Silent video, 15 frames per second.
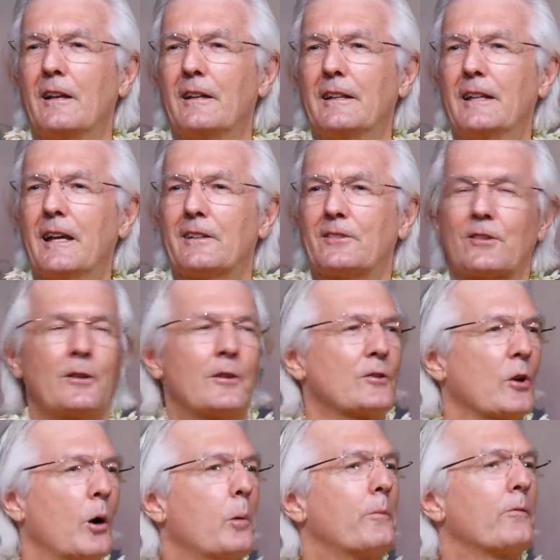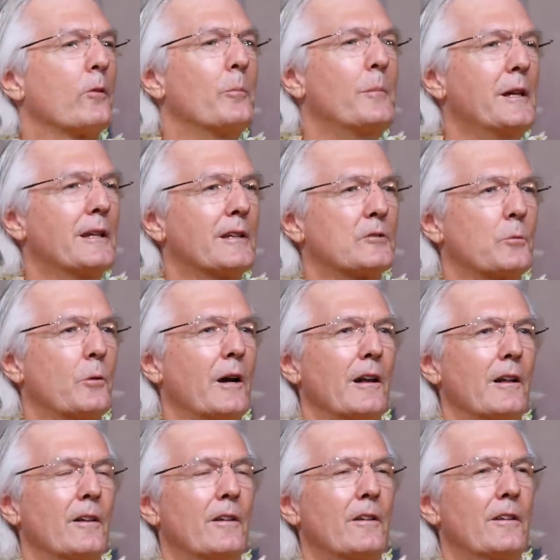yes, there's hope for me as
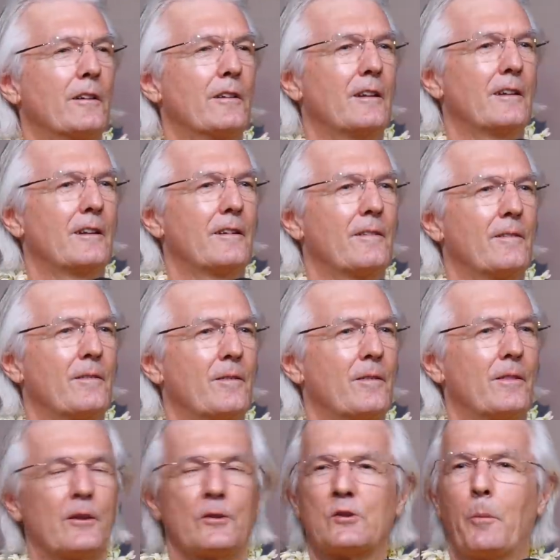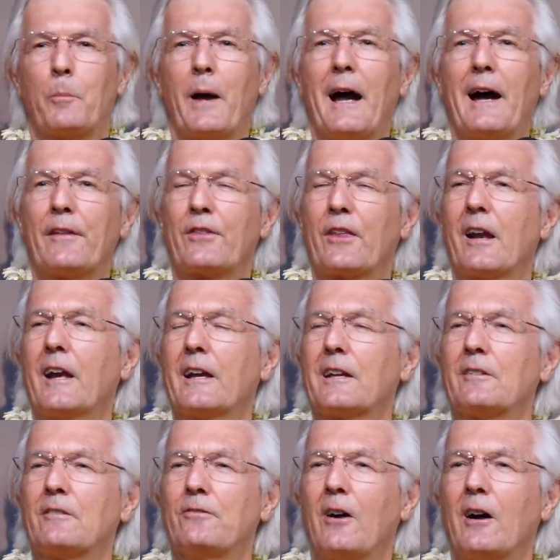well. there's a path that I
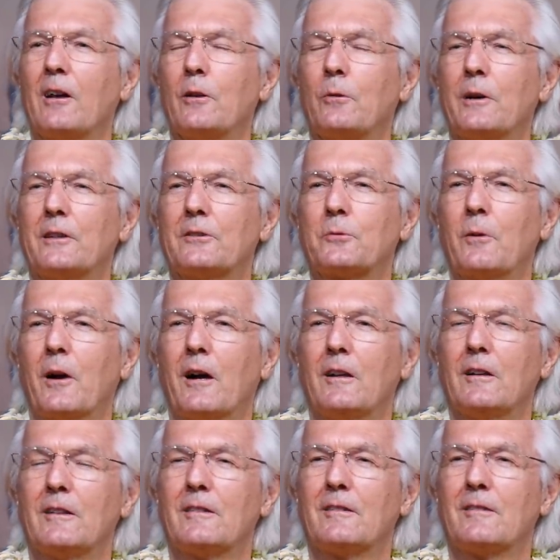can follow as well.